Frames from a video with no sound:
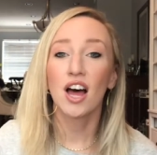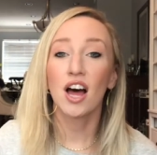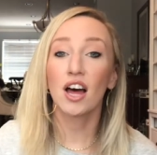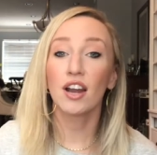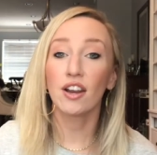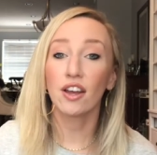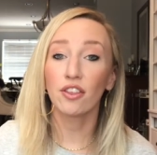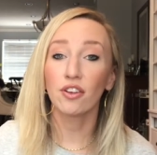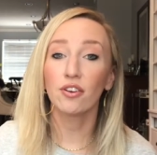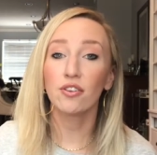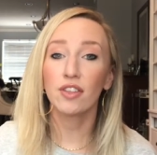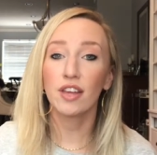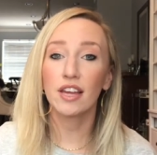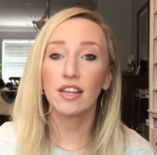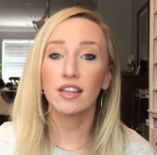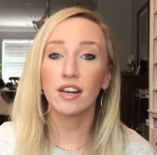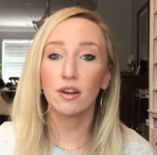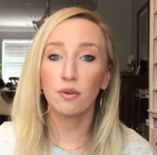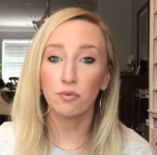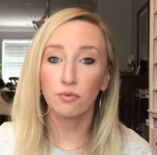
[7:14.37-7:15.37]
another
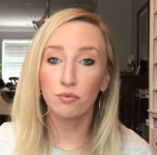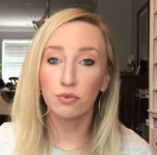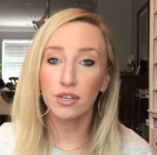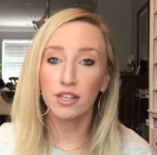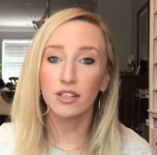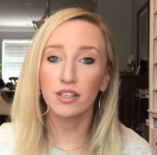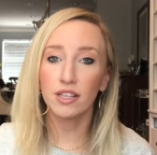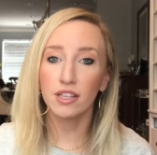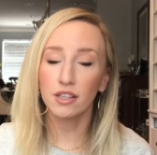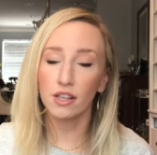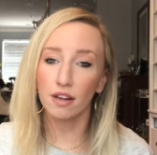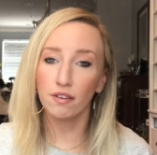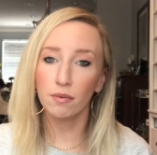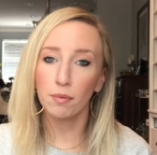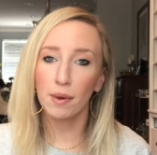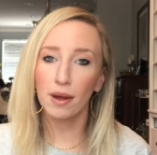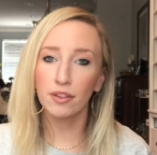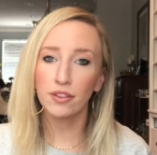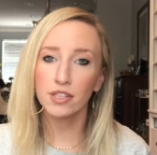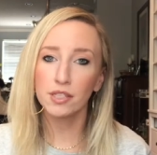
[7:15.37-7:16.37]
thing that I really love
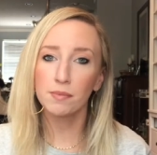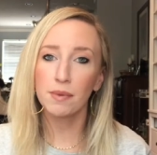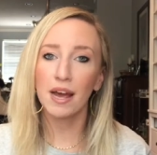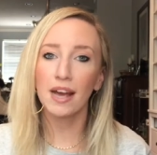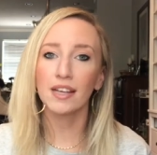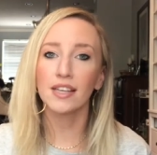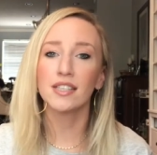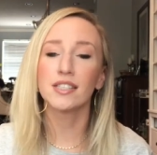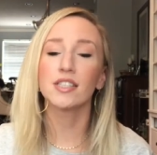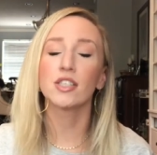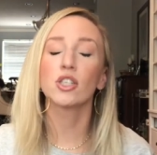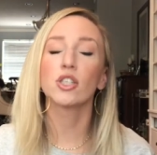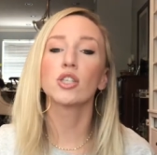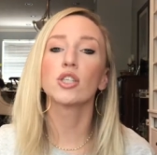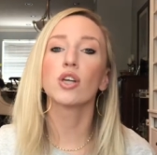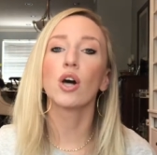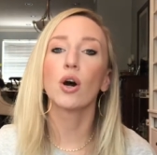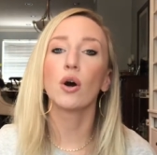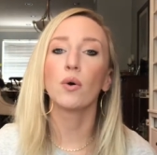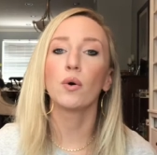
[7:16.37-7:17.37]
about this bag is it's
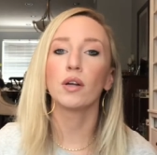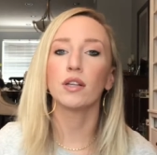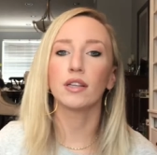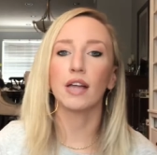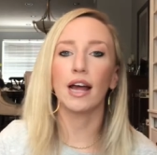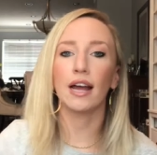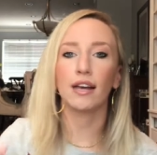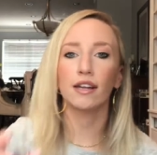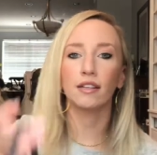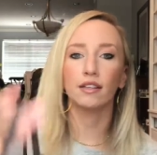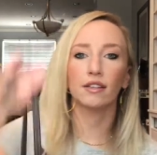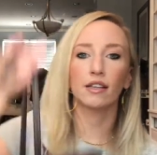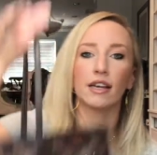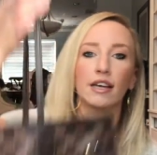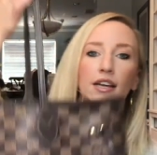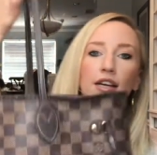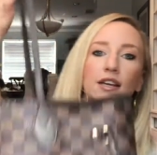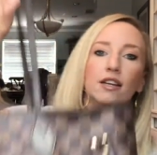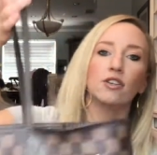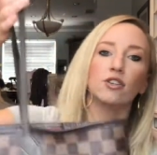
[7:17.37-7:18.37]
so light.
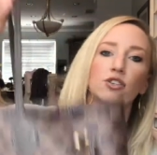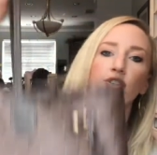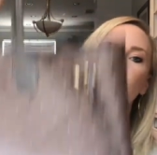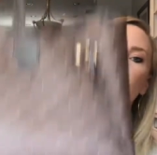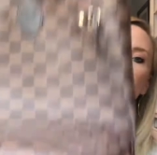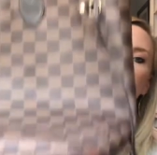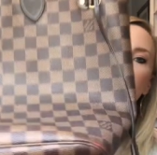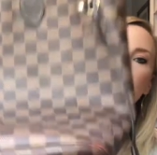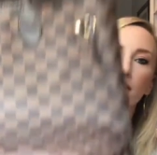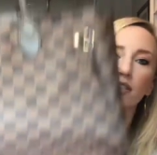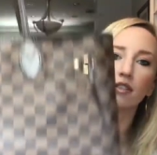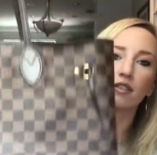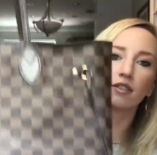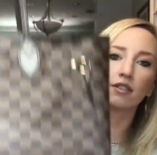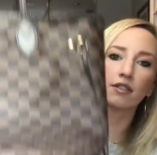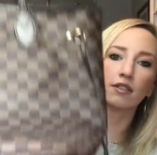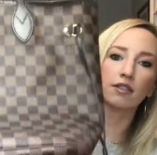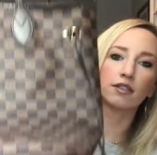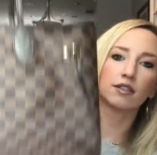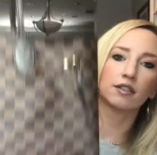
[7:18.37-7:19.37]
Like it is just
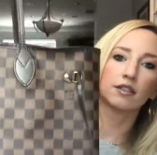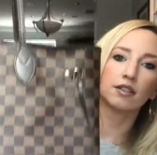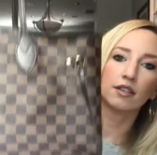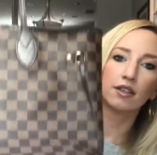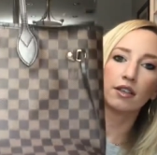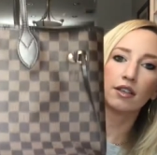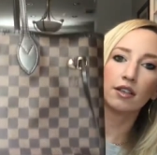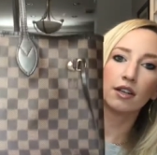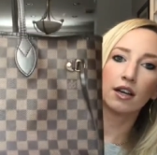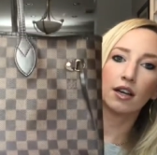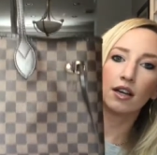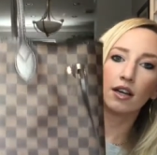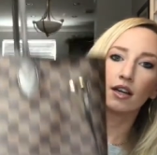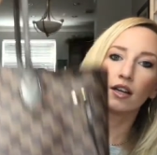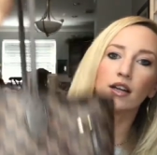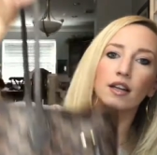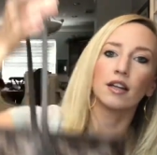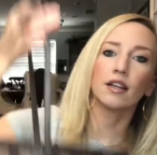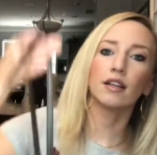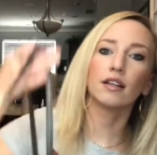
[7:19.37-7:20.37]

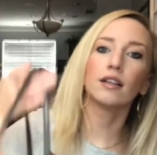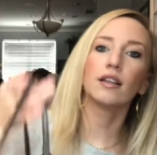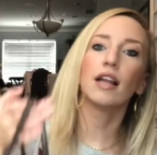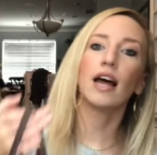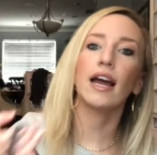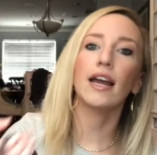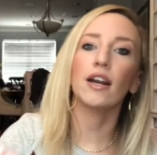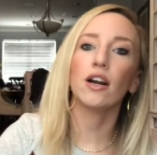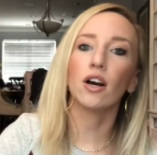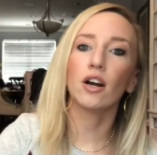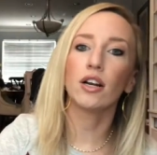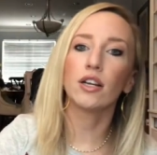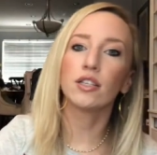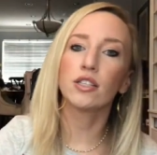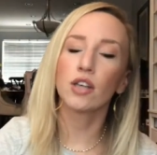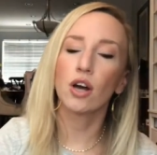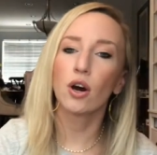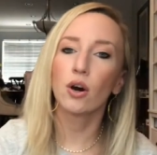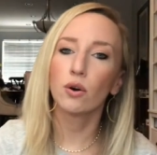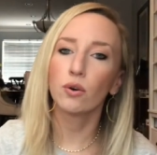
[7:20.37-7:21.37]
light on
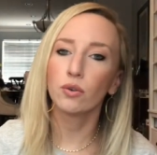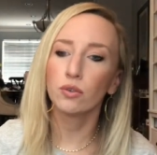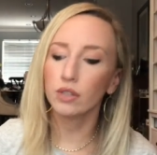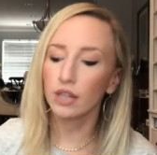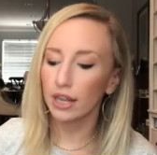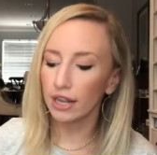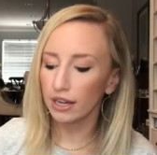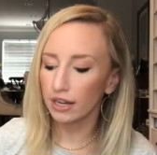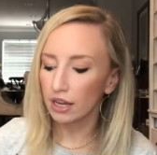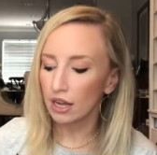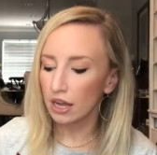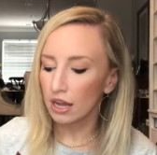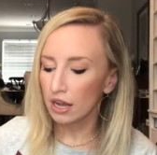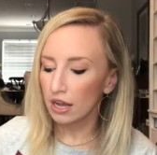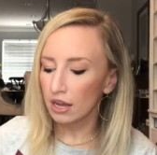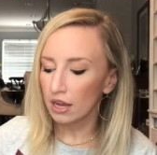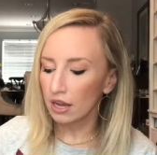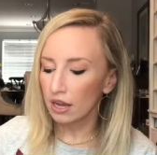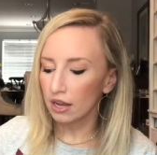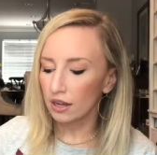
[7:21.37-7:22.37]
its own. Like
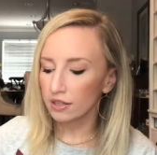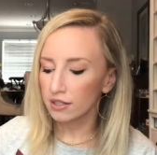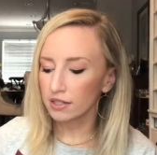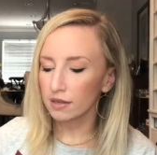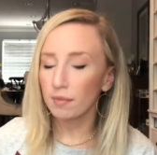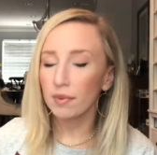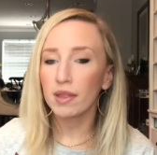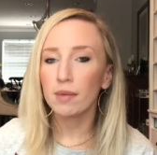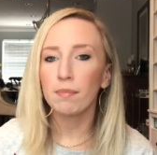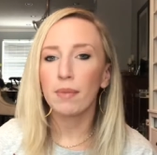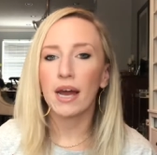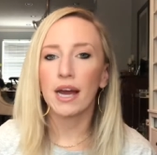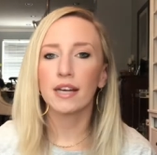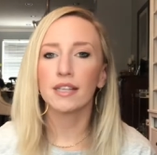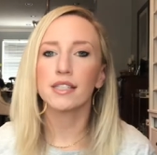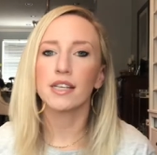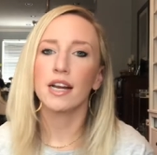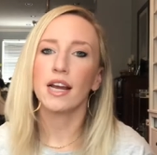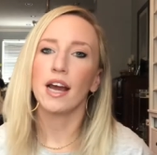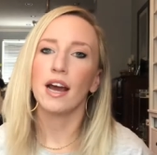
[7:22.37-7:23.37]
some of the
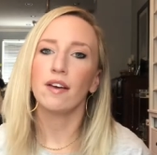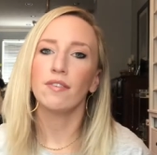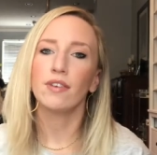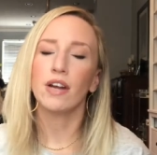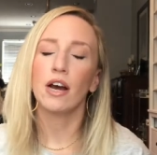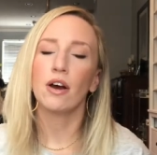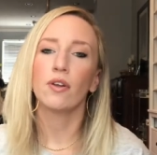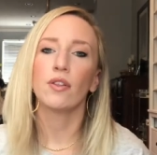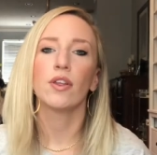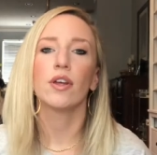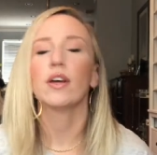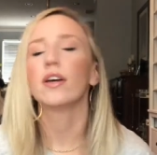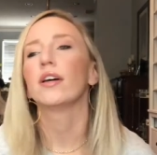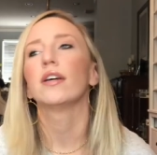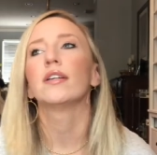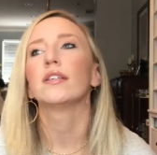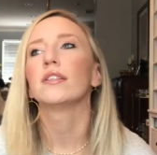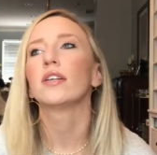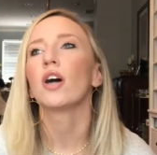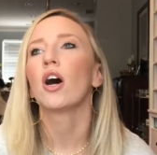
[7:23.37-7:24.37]
bags that I have now,
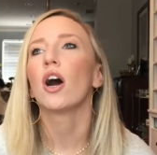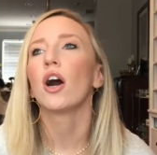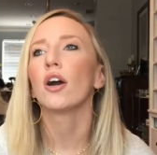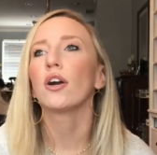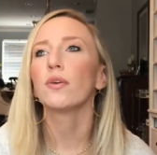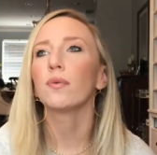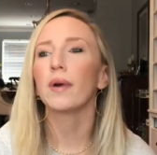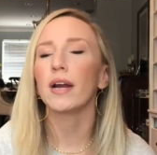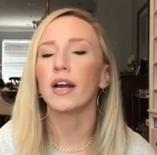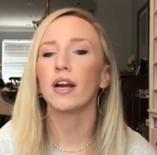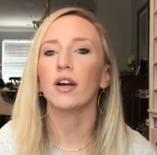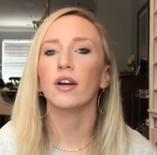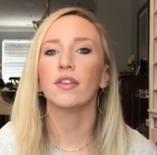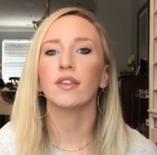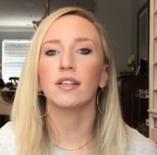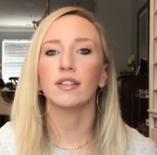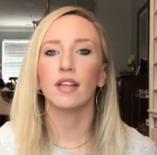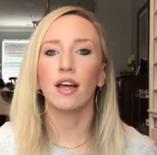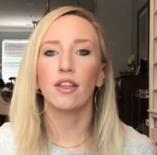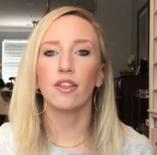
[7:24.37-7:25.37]
the hardware
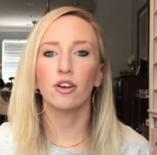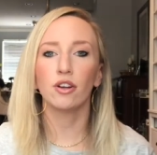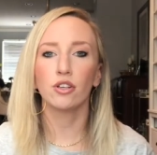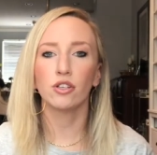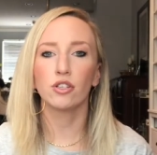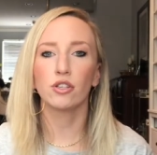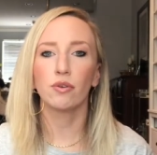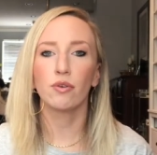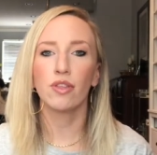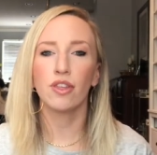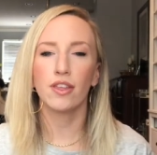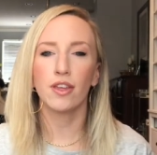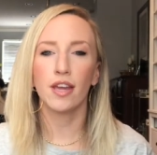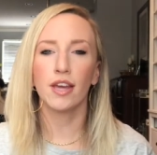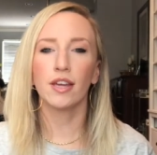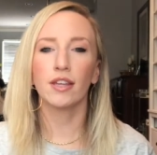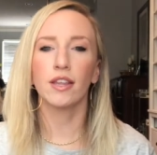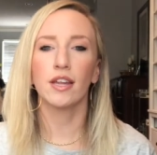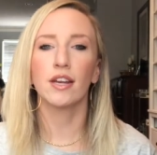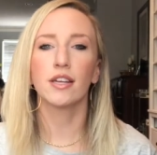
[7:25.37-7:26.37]
and the leather is so
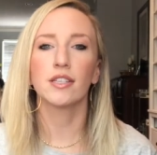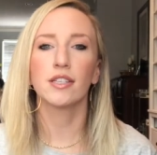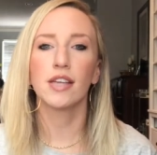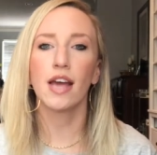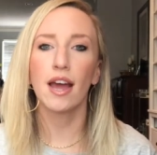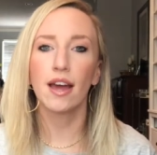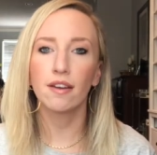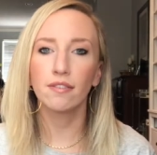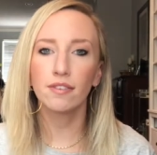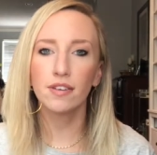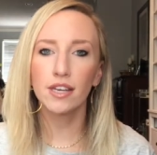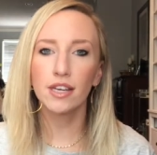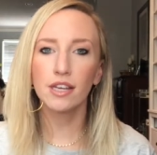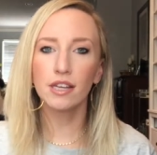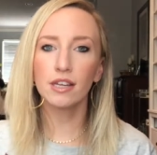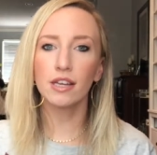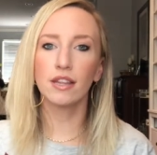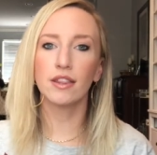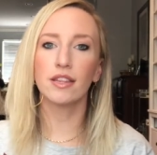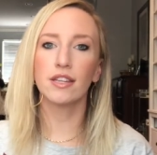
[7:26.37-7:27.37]
thick that it's
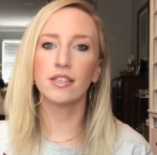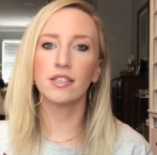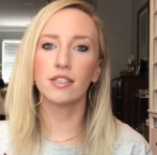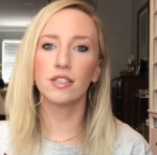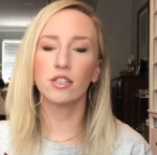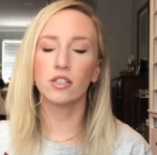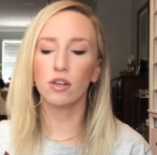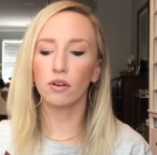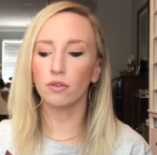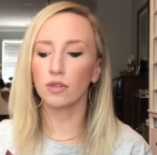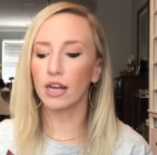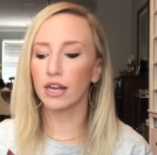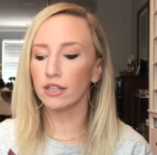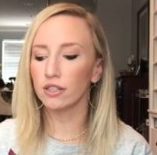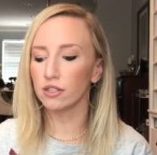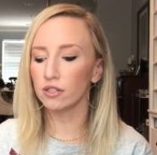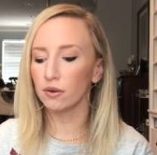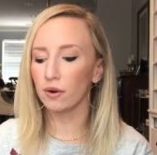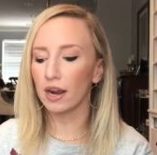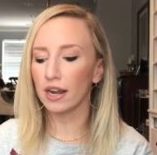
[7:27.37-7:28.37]
heavy and this is so
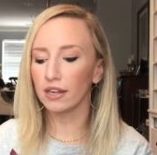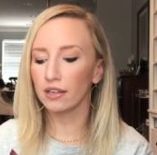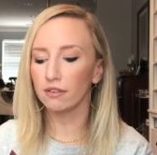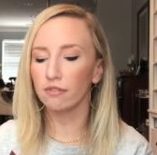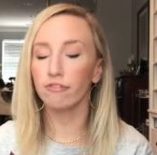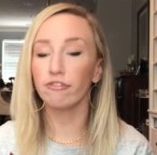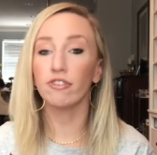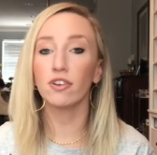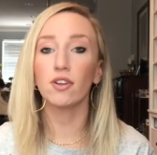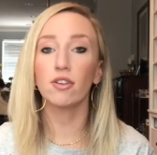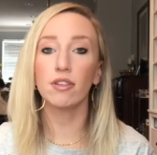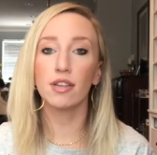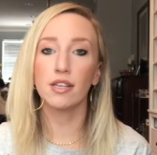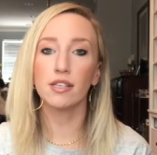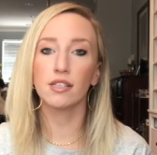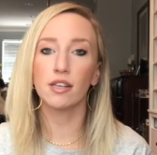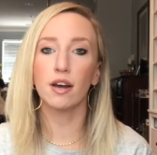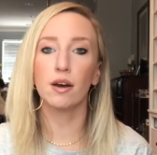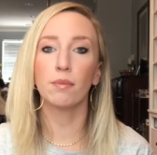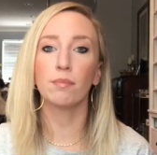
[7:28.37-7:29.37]
light. So I can fill
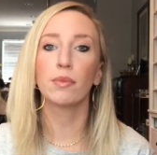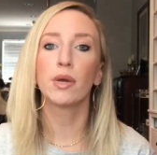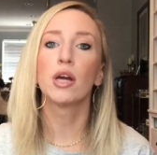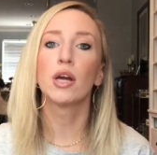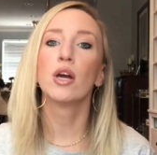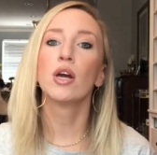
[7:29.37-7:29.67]
this up